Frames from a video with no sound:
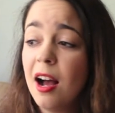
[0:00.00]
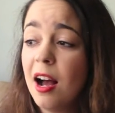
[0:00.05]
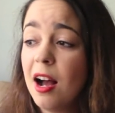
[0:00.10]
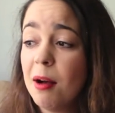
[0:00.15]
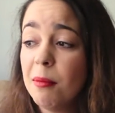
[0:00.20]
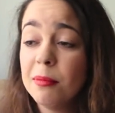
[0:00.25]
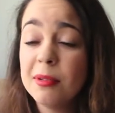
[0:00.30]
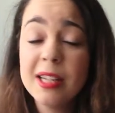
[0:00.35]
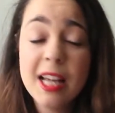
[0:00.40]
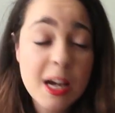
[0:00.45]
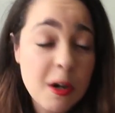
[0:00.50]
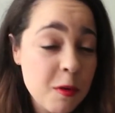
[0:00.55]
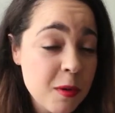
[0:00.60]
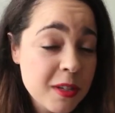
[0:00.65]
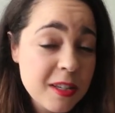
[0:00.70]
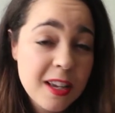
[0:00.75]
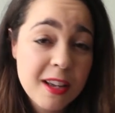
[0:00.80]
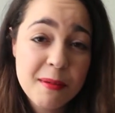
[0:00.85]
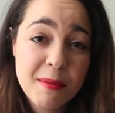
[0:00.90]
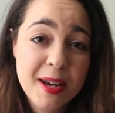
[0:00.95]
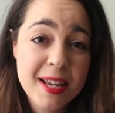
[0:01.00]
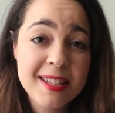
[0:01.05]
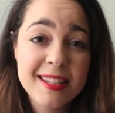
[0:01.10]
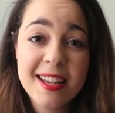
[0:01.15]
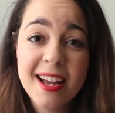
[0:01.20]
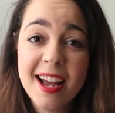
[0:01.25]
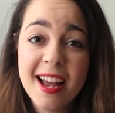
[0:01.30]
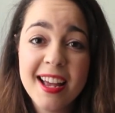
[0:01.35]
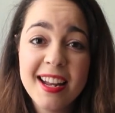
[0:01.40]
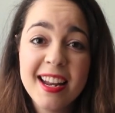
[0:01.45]
Luck was on my
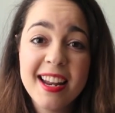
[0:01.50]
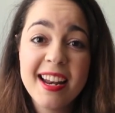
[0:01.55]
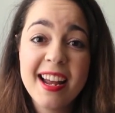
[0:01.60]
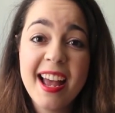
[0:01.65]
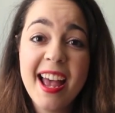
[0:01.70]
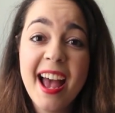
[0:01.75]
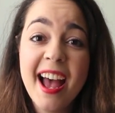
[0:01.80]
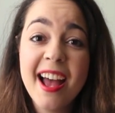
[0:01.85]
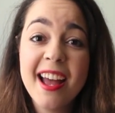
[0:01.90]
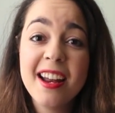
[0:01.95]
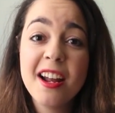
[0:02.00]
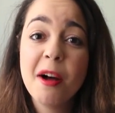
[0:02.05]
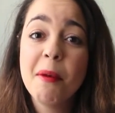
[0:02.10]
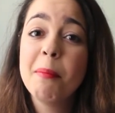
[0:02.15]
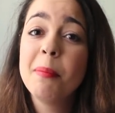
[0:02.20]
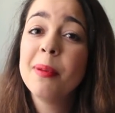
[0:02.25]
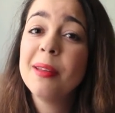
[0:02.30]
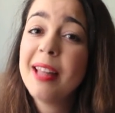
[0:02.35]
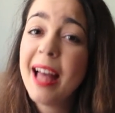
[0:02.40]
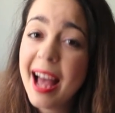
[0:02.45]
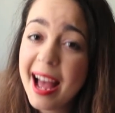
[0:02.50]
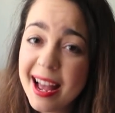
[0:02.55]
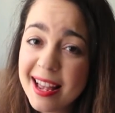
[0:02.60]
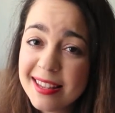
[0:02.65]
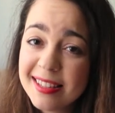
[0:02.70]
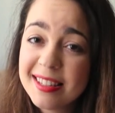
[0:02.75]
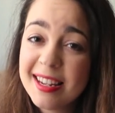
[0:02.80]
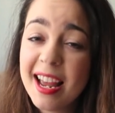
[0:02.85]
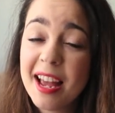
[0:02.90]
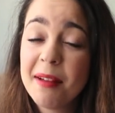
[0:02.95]
side, and I had a
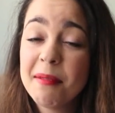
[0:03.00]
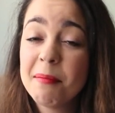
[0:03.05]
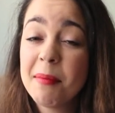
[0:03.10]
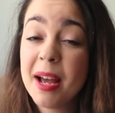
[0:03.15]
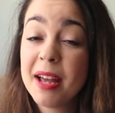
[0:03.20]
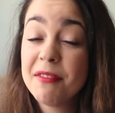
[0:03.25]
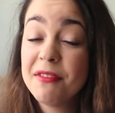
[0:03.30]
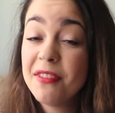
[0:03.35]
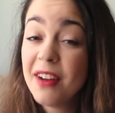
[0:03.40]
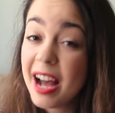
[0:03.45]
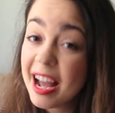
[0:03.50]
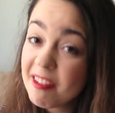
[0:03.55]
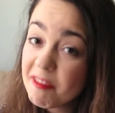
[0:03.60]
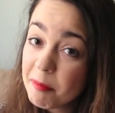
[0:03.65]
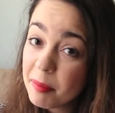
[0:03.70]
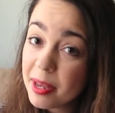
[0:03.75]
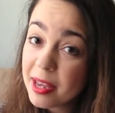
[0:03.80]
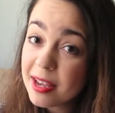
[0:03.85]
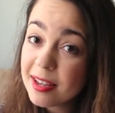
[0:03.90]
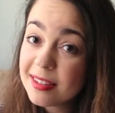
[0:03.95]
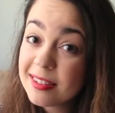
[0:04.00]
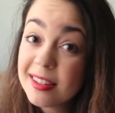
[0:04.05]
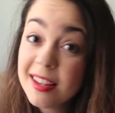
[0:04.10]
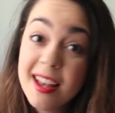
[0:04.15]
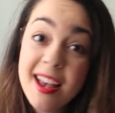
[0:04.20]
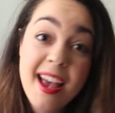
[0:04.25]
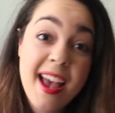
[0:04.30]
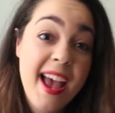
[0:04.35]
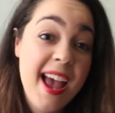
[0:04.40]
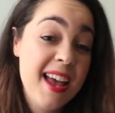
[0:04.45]
blast at my 5 picks
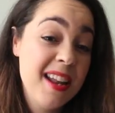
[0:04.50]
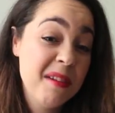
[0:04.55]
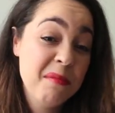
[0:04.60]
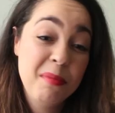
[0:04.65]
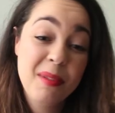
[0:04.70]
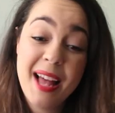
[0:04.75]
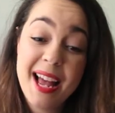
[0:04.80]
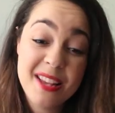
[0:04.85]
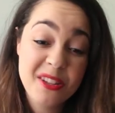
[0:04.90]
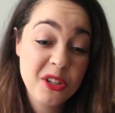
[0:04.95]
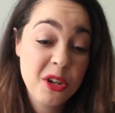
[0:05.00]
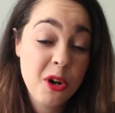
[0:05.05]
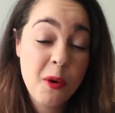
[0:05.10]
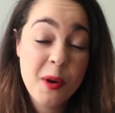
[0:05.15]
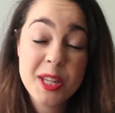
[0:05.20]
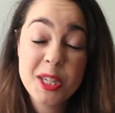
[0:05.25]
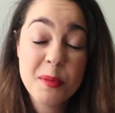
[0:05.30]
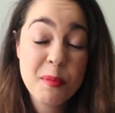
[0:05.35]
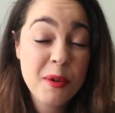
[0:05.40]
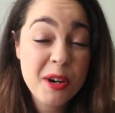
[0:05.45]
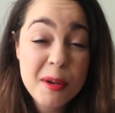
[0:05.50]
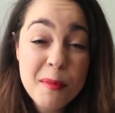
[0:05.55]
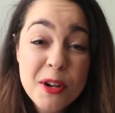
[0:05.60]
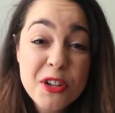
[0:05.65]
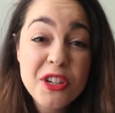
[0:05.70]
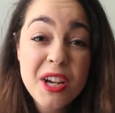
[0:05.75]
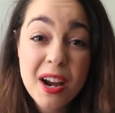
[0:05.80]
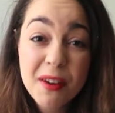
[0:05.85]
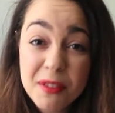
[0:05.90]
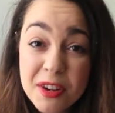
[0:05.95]
and a blast going to pretty
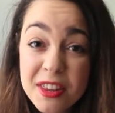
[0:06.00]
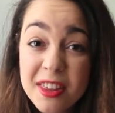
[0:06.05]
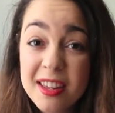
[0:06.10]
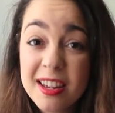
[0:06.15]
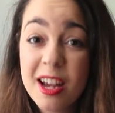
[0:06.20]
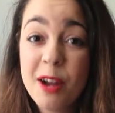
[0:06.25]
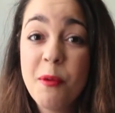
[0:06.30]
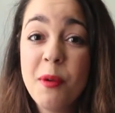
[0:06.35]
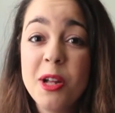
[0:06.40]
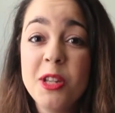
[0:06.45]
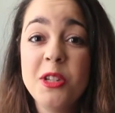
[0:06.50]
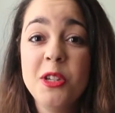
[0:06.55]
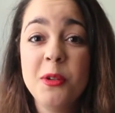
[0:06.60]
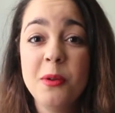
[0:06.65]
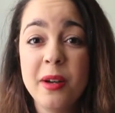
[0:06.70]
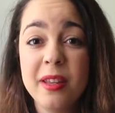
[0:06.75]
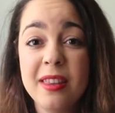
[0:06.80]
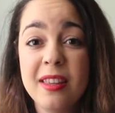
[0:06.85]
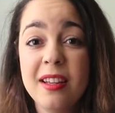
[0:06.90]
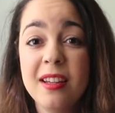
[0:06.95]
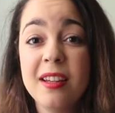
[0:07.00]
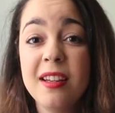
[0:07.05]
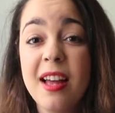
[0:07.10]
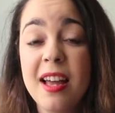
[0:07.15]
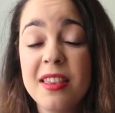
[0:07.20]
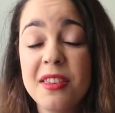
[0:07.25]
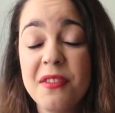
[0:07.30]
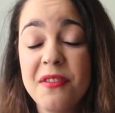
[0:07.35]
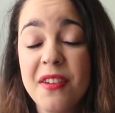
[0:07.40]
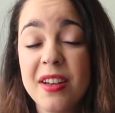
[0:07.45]
much everything I went to at
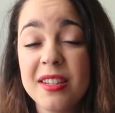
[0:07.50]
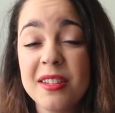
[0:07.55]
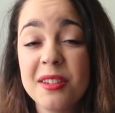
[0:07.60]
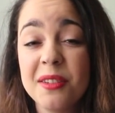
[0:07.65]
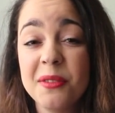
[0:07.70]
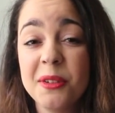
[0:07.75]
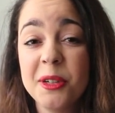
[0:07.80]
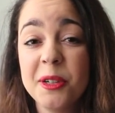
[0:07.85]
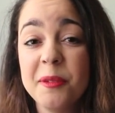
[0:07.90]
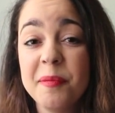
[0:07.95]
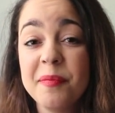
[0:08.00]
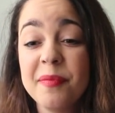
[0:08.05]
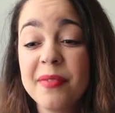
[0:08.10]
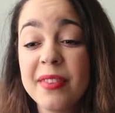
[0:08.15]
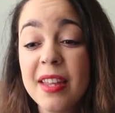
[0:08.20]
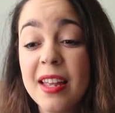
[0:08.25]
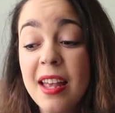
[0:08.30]
the festival.